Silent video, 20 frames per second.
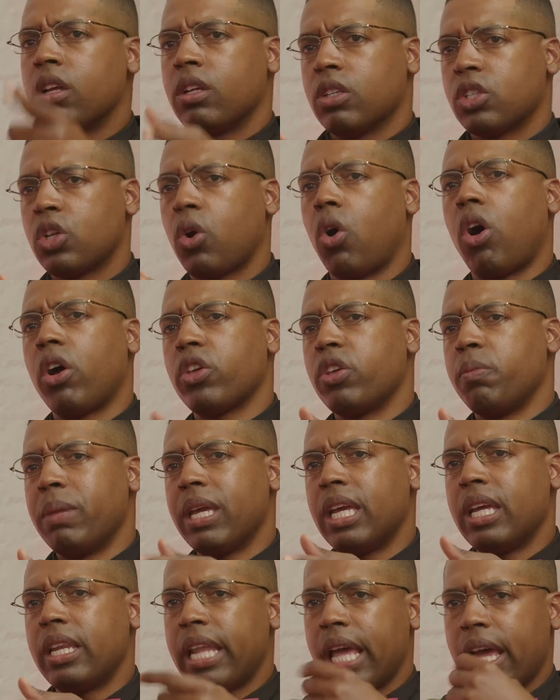So all your
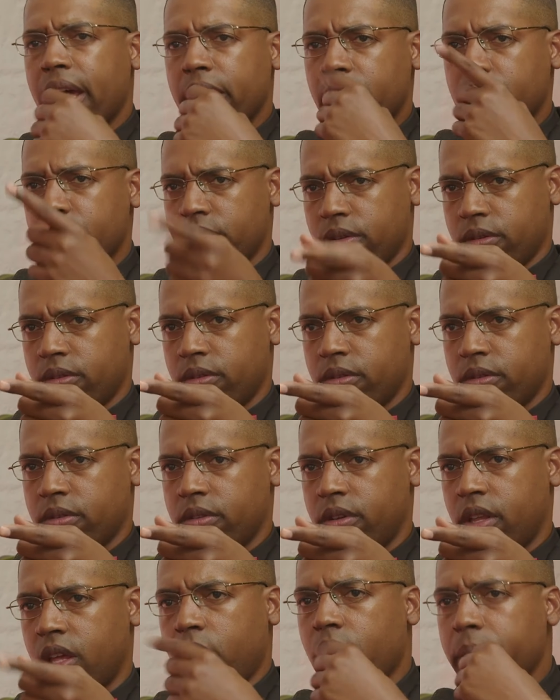men now, they
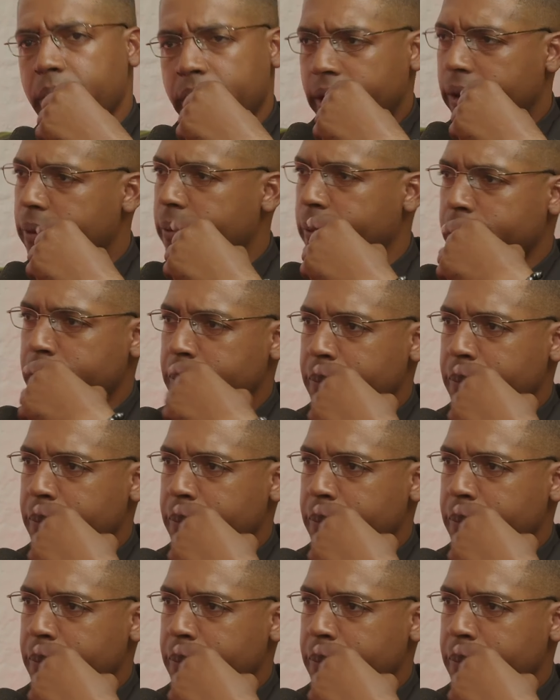they women, huh?